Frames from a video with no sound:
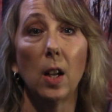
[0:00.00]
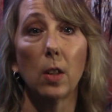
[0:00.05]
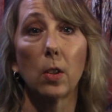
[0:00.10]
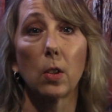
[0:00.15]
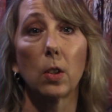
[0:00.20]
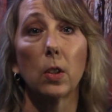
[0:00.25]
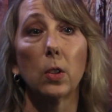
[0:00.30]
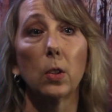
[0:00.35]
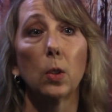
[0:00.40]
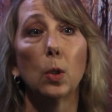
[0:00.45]

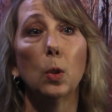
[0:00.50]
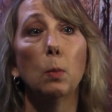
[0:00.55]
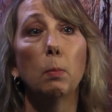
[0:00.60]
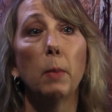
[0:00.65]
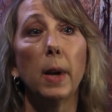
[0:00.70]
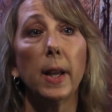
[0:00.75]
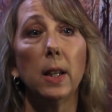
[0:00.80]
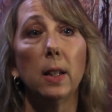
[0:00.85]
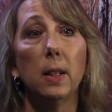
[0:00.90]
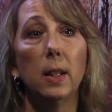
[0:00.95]
others who
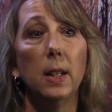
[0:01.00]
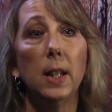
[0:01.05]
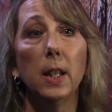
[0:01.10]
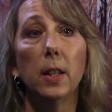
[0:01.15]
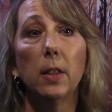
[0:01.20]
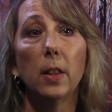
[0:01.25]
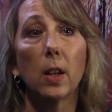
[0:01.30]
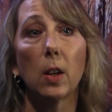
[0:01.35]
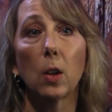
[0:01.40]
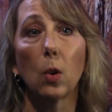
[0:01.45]
might
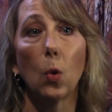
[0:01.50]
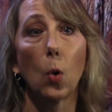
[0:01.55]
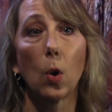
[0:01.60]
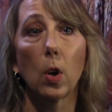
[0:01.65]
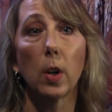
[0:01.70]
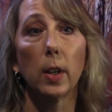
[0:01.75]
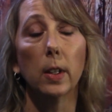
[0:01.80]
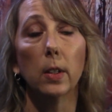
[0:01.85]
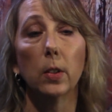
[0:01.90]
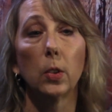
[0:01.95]
need their
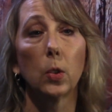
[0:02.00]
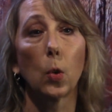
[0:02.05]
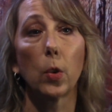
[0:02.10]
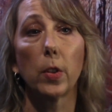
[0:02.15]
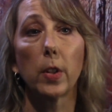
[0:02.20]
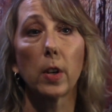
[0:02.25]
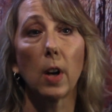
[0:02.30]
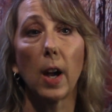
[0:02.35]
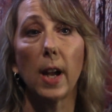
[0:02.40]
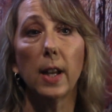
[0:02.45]
organs or
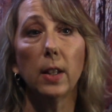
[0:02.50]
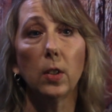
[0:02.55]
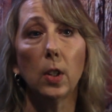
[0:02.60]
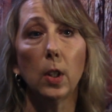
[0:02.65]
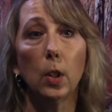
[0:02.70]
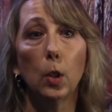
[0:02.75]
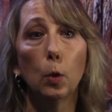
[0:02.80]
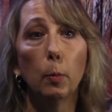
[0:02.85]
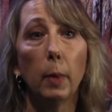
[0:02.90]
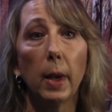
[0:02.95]
their
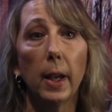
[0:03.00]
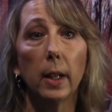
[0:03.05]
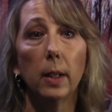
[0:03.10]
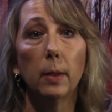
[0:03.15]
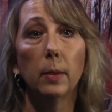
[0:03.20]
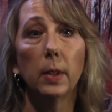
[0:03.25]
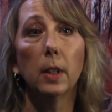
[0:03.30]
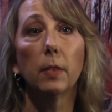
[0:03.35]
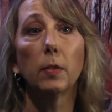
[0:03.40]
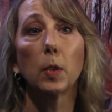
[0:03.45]
ICU bed
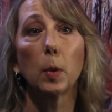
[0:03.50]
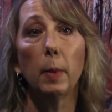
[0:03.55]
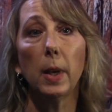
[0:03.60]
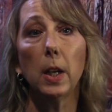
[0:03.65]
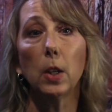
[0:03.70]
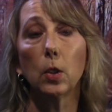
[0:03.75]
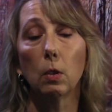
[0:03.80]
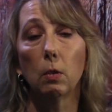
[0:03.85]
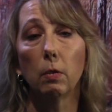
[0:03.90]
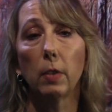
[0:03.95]
if the
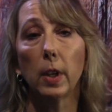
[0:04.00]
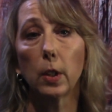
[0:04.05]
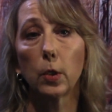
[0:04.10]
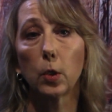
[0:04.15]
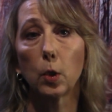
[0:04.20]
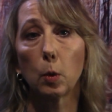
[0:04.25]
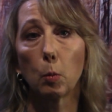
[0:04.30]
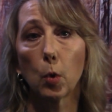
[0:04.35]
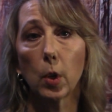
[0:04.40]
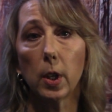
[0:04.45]
patient
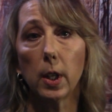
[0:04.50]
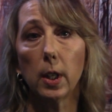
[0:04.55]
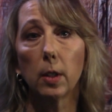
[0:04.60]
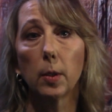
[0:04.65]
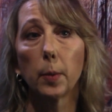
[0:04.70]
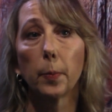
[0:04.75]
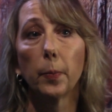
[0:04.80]
fails to breathe.